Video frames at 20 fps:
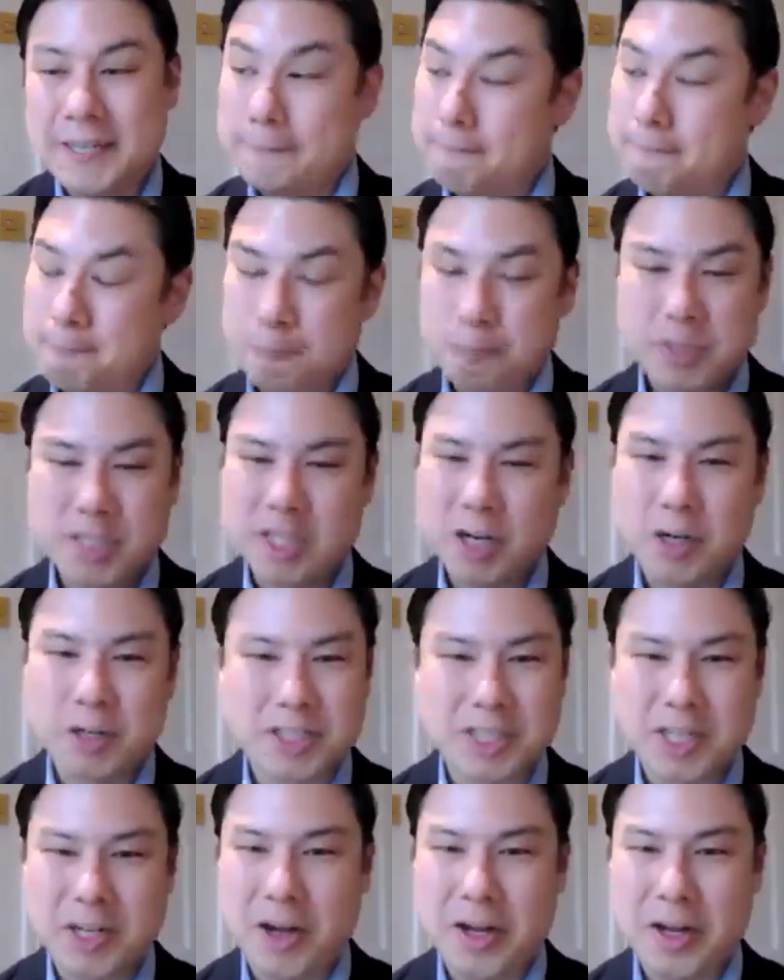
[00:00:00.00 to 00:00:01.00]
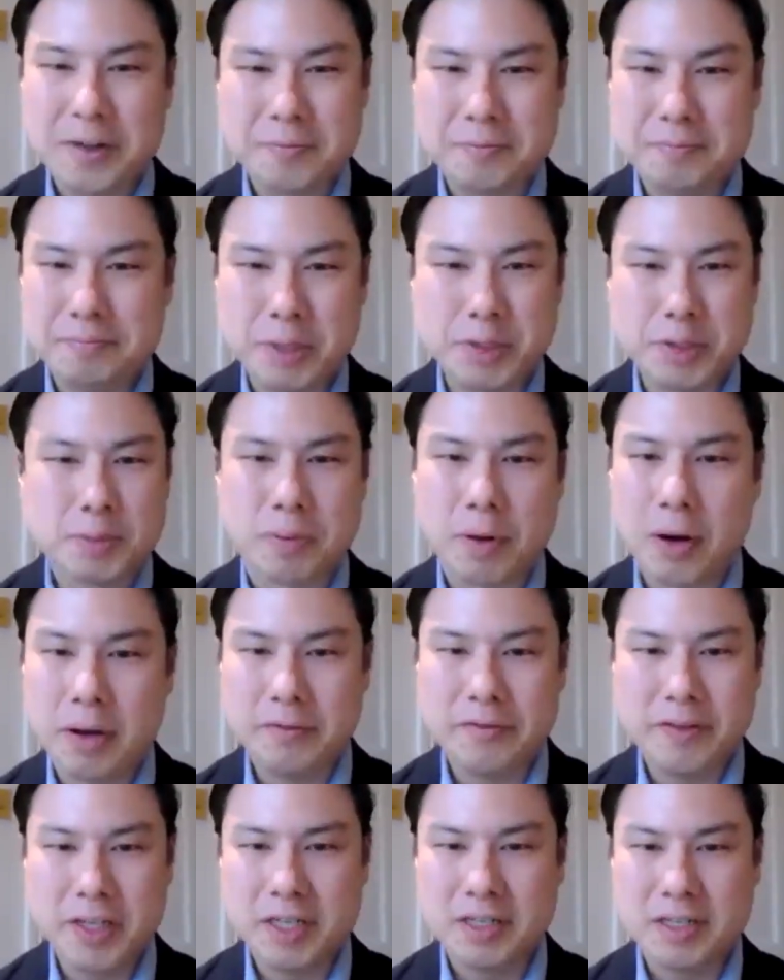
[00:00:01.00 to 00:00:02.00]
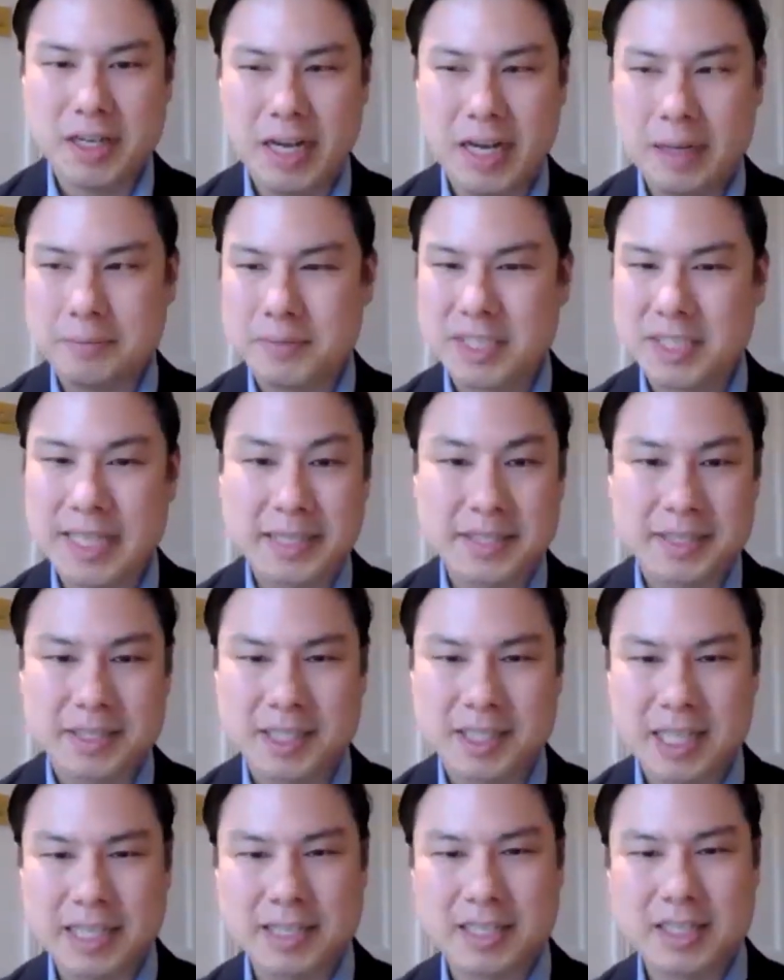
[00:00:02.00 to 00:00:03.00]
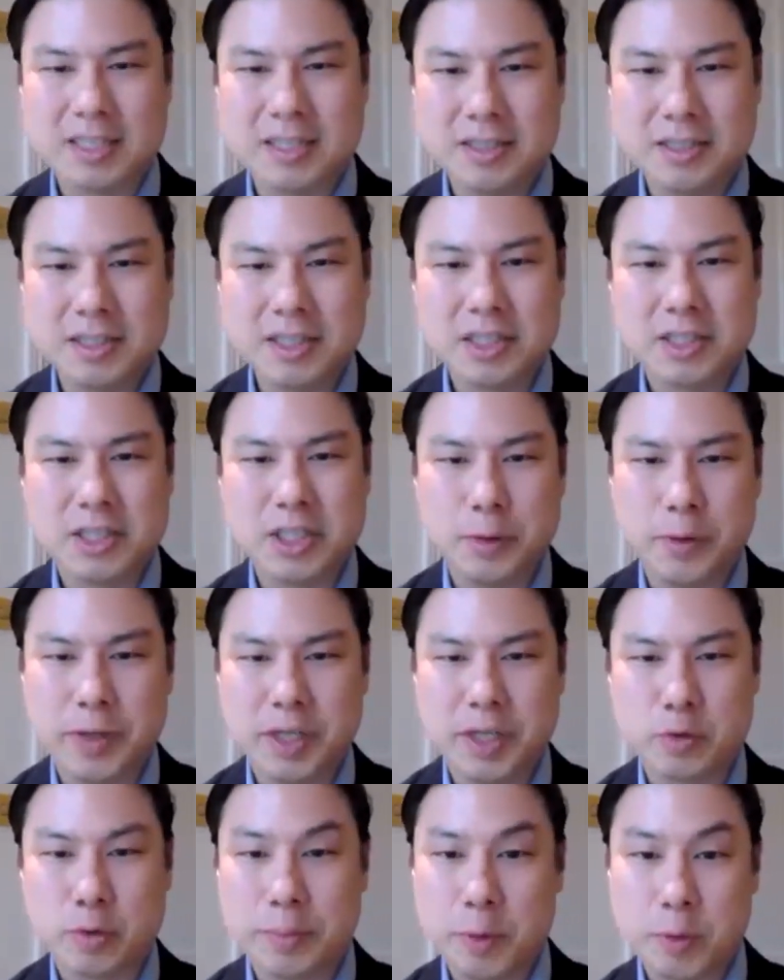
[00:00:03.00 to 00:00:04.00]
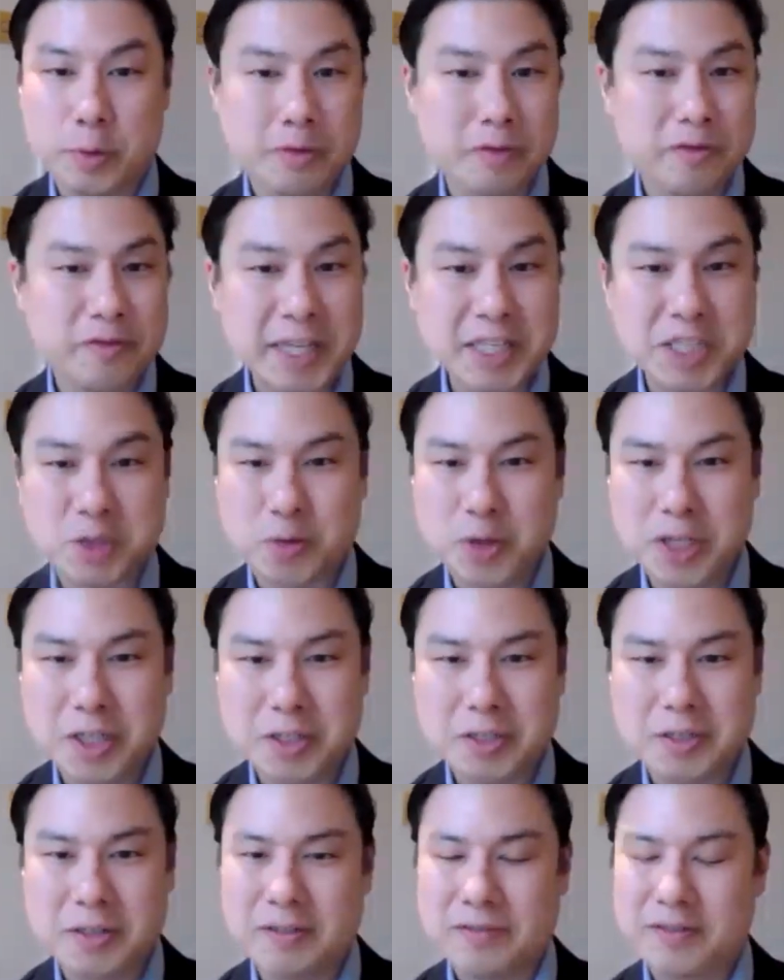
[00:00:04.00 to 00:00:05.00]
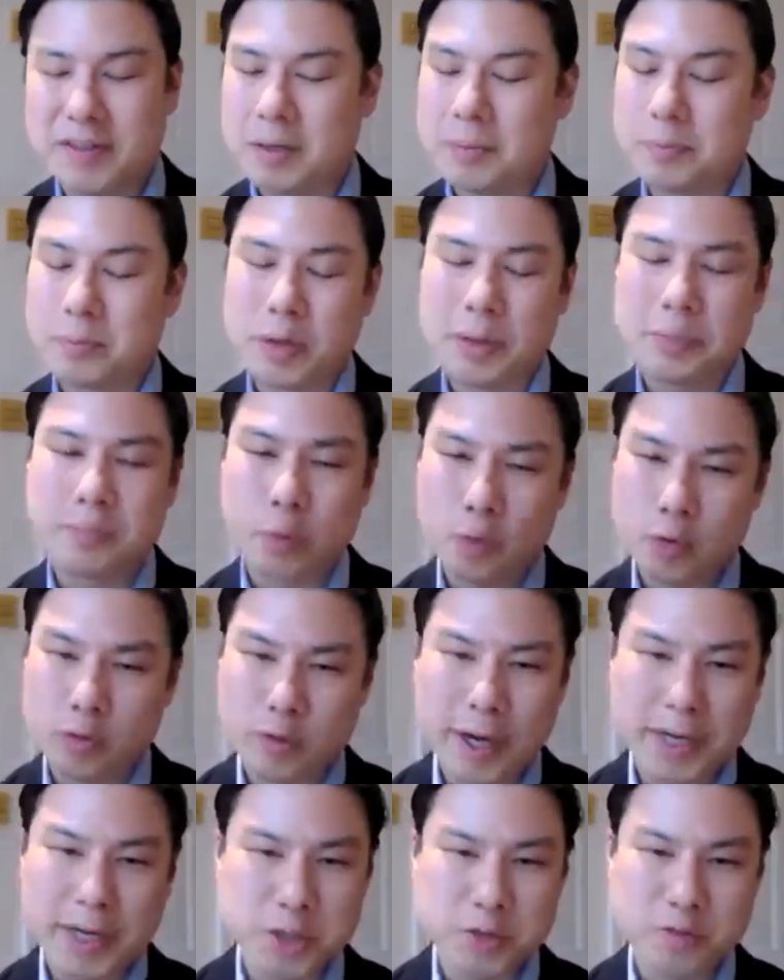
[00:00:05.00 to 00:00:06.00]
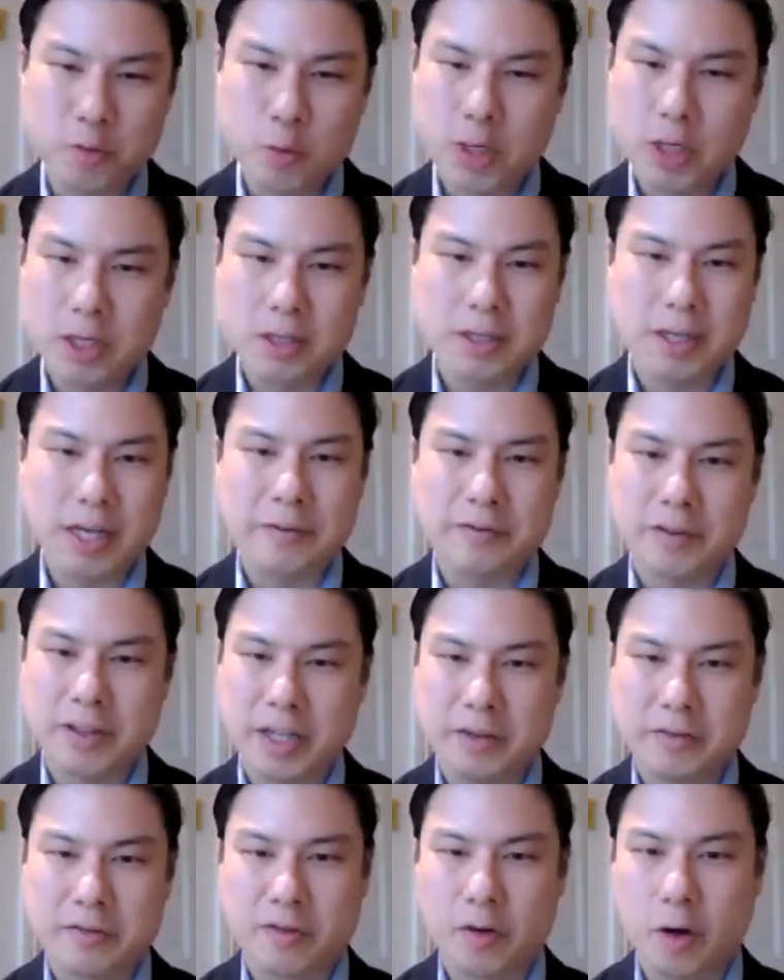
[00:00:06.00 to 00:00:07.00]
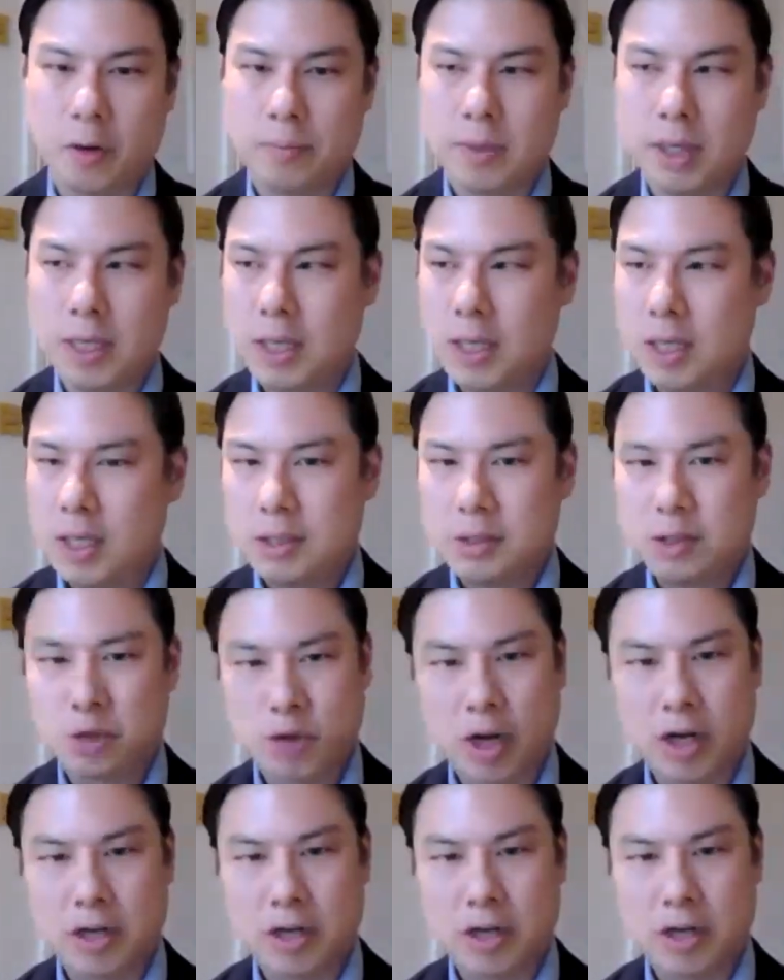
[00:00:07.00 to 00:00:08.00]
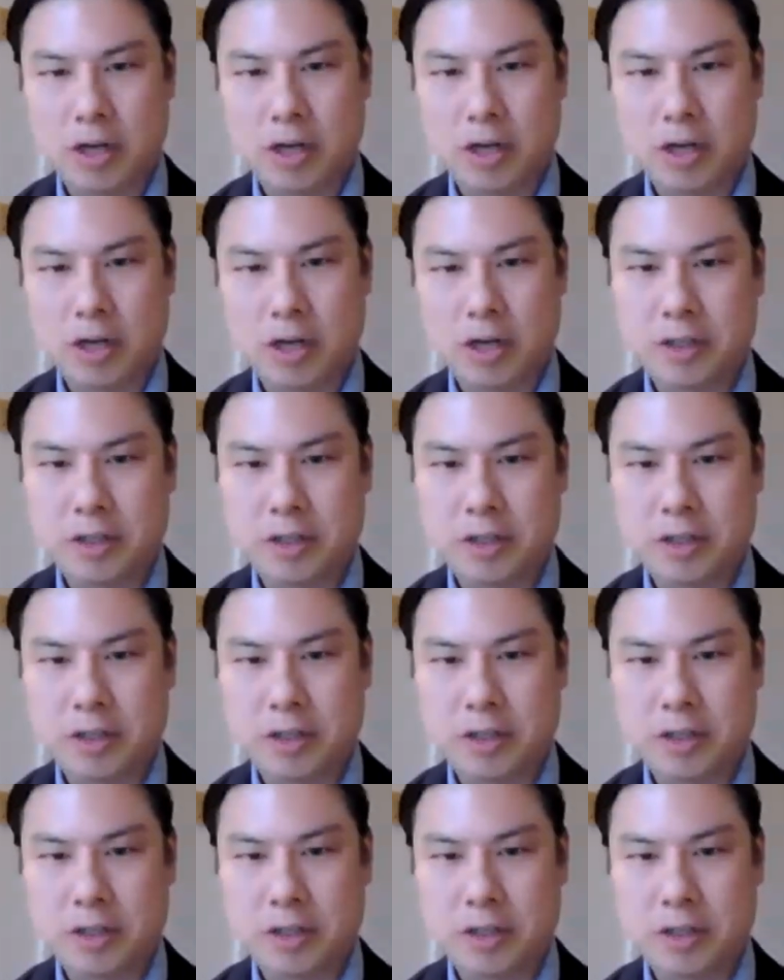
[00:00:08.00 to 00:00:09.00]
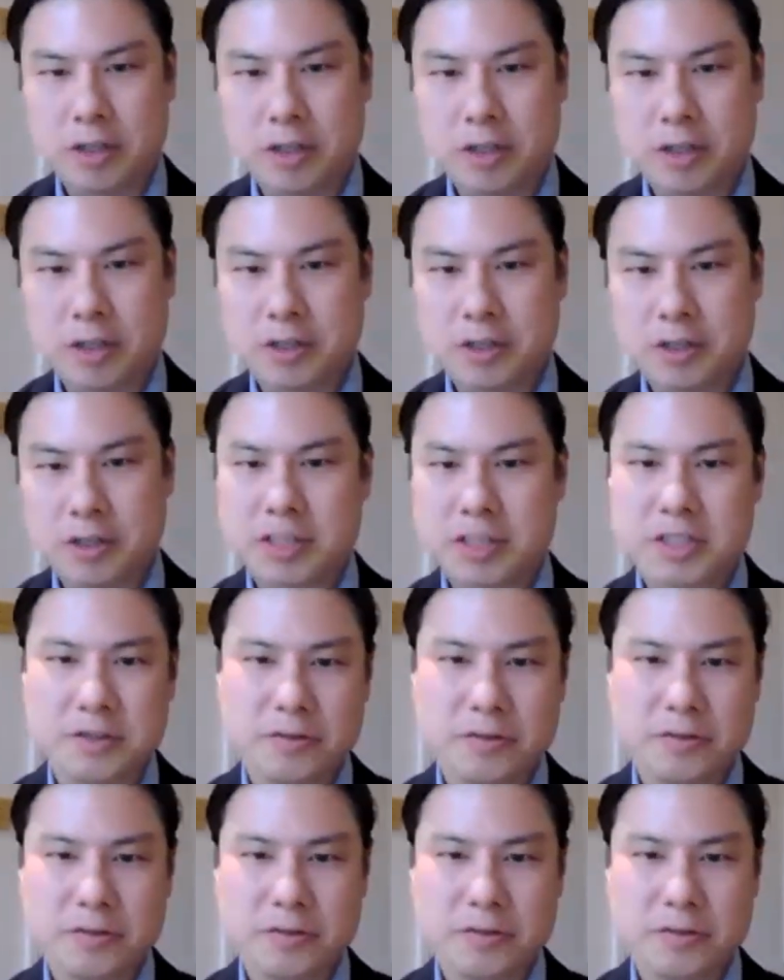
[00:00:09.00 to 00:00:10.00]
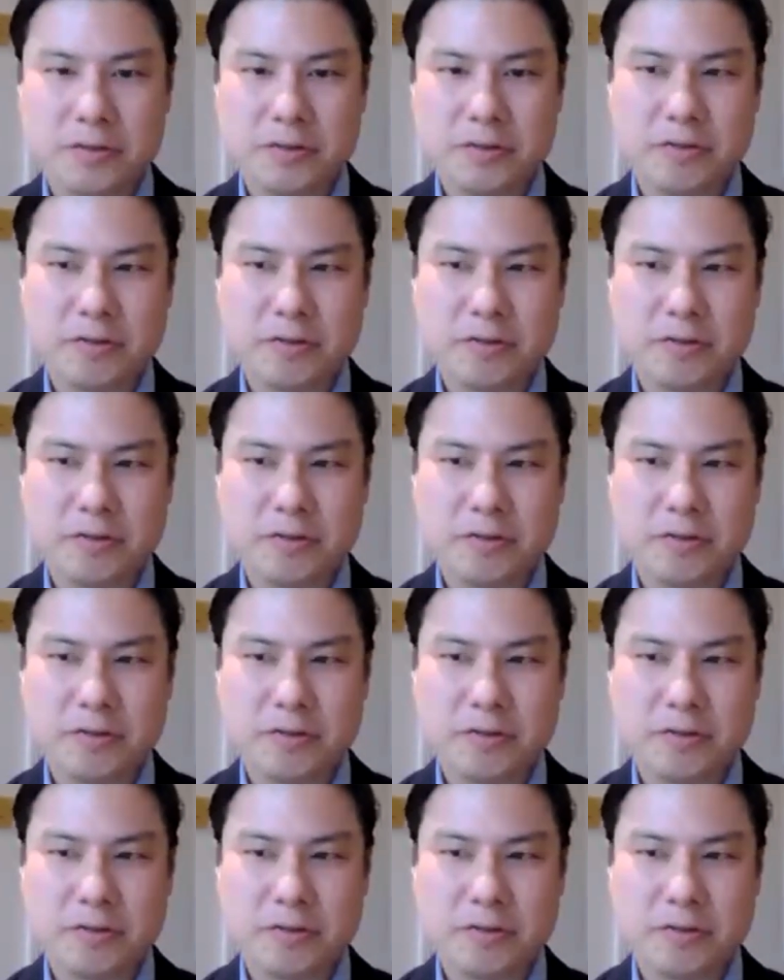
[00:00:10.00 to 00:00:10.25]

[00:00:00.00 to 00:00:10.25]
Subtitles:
started like most private sector solicitors doing criminal defense work. I've done a pretty broad range of work, everything from drugs to fraud to murder cases.